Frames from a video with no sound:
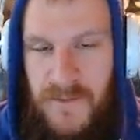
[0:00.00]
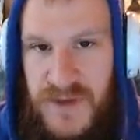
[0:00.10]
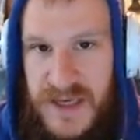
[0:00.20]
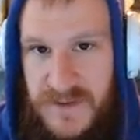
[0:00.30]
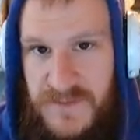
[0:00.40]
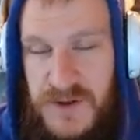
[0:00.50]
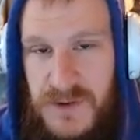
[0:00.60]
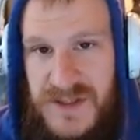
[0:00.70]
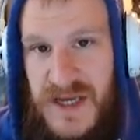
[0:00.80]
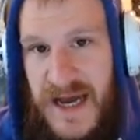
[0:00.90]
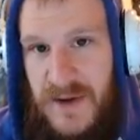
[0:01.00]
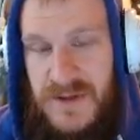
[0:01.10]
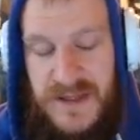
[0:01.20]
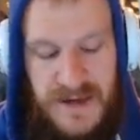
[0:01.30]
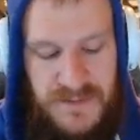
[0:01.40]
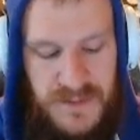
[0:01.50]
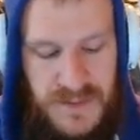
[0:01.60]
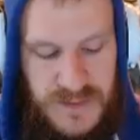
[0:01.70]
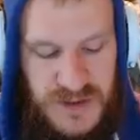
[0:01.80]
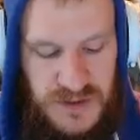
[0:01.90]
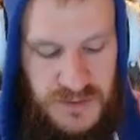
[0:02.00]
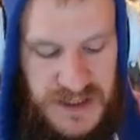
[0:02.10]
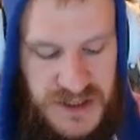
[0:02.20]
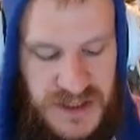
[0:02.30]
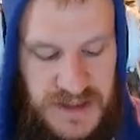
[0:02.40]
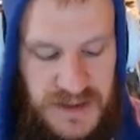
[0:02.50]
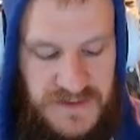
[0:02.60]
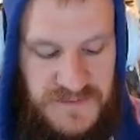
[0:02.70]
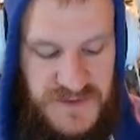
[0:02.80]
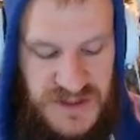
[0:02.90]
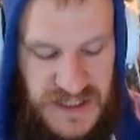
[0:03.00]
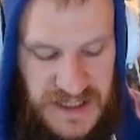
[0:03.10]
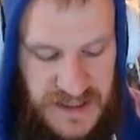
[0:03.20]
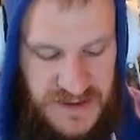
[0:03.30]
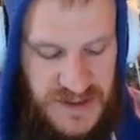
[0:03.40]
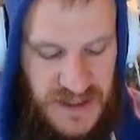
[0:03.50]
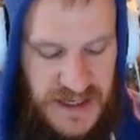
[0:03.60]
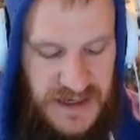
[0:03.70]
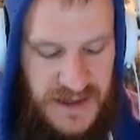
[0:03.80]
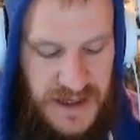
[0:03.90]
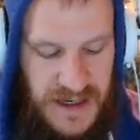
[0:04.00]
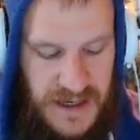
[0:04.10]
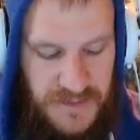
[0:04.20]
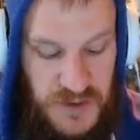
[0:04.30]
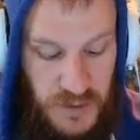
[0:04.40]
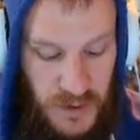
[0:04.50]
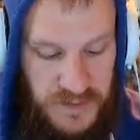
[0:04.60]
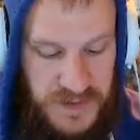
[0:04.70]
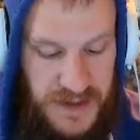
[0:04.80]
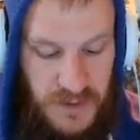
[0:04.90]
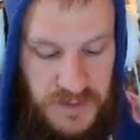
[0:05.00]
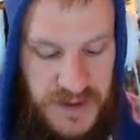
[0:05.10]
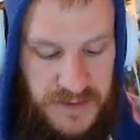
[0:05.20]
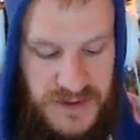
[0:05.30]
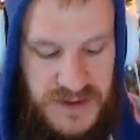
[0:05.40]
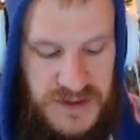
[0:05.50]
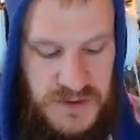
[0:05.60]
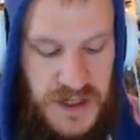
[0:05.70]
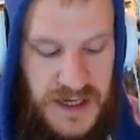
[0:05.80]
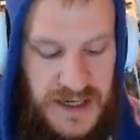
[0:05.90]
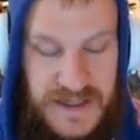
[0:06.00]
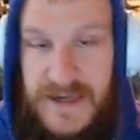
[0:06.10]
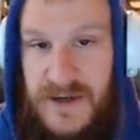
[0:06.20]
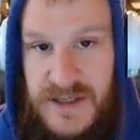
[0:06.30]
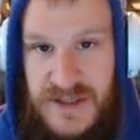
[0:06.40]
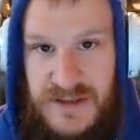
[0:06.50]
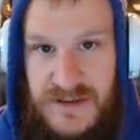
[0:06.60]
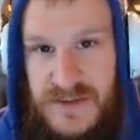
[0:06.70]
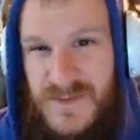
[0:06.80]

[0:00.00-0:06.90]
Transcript: If you attack with them too much, they will get fatigued and um, you won't. they won't be able to uh, garrison.